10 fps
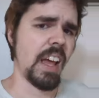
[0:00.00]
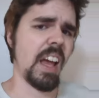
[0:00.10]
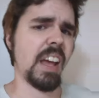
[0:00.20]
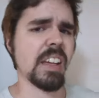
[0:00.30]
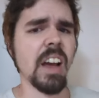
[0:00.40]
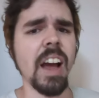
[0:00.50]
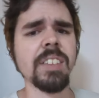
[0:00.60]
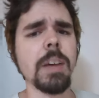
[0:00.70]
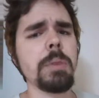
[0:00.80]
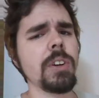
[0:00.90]
Hey guys,
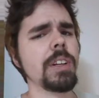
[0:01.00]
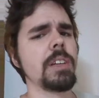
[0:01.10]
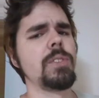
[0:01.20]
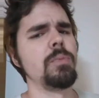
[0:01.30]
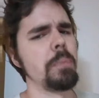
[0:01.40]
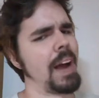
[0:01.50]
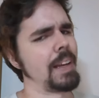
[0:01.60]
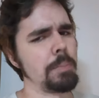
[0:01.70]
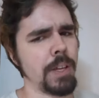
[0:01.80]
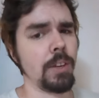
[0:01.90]
I'm here to give you my
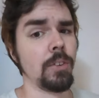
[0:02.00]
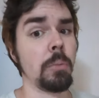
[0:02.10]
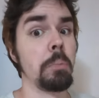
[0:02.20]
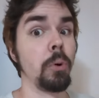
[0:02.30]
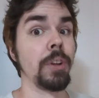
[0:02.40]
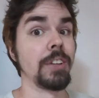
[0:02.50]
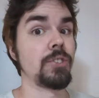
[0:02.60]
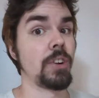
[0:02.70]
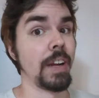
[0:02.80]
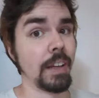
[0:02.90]
opinion on Bullet
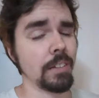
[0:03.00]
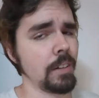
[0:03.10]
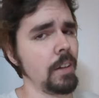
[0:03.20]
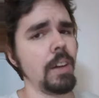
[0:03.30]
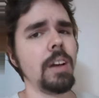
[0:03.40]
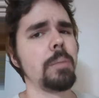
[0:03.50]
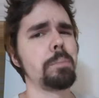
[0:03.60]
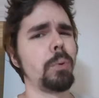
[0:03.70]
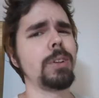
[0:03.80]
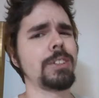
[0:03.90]
Train.
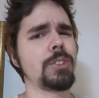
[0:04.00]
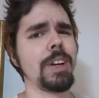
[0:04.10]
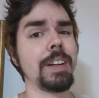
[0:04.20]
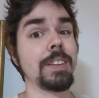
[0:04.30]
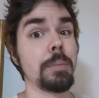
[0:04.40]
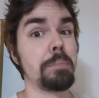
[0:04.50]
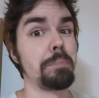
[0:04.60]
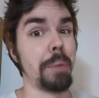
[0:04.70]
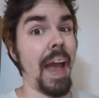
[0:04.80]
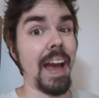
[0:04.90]
Bullet Train is a
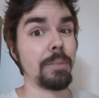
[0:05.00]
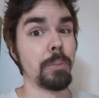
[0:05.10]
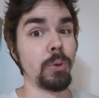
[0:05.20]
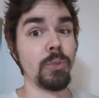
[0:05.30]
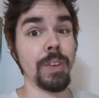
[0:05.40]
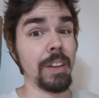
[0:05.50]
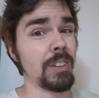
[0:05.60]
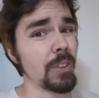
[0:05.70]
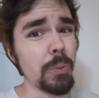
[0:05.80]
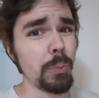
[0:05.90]
bad movie.
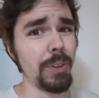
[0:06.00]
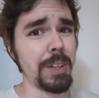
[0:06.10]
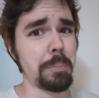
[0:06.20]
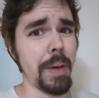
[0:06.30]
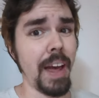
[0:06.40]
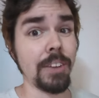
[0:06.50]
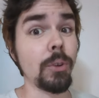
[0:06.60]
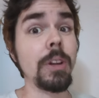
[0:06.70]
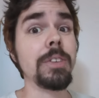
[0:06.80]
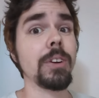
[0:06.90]
It's really bad.
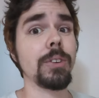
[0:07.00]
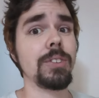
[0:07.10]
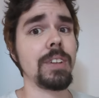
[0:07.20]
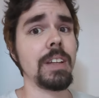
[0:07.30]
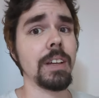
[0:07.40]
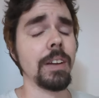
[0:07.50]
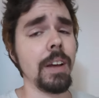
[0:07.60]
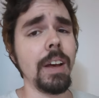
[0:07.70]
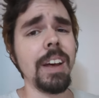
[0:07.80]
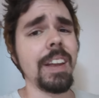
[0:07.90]
Don't even go see it.
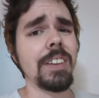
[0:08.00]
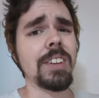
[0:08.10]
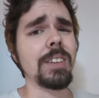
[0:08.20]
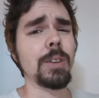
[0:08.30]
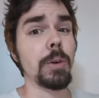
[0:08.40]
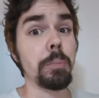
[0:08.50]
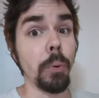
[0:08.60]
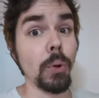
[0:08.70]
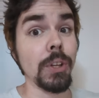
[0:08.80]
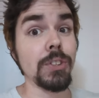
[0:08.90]
It says it's a
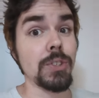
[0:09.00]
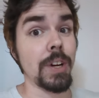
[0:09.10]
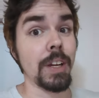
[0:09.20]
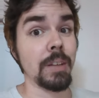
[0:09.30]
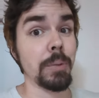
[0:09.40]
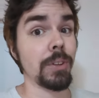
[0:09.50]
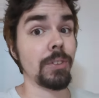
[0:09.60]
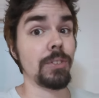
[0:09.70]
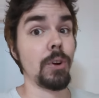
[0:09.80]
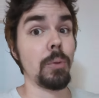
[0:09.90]
bullet train, but
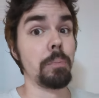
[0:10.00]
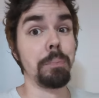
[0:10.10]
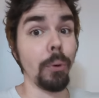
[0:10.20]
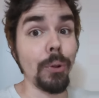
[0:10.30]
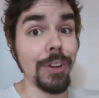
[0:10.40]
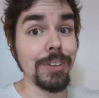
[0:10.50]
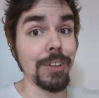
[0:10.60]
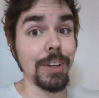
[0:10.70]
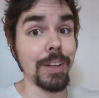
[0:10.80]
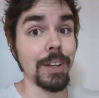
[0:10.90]
there's no bullets
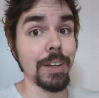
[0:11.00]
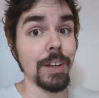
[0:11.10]
in it,